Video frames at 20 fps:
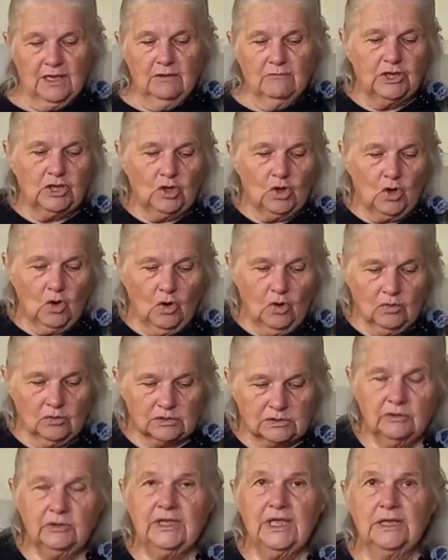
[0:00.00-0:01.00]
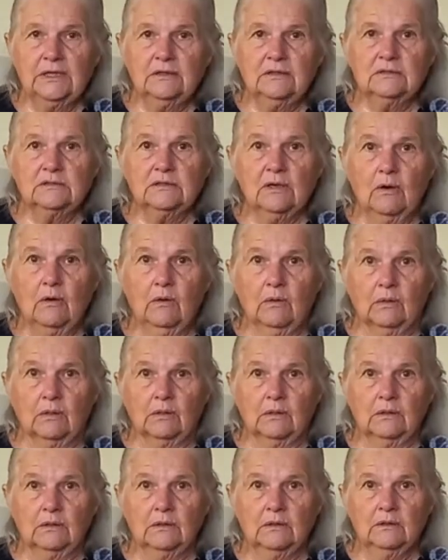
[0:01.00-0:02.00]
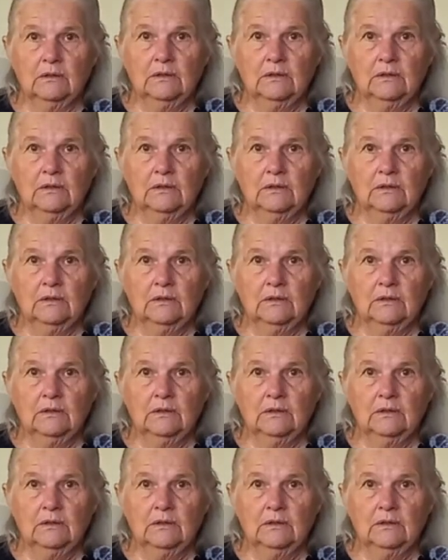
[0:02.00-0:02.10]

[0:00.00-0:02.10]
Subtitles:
Because you get this hole.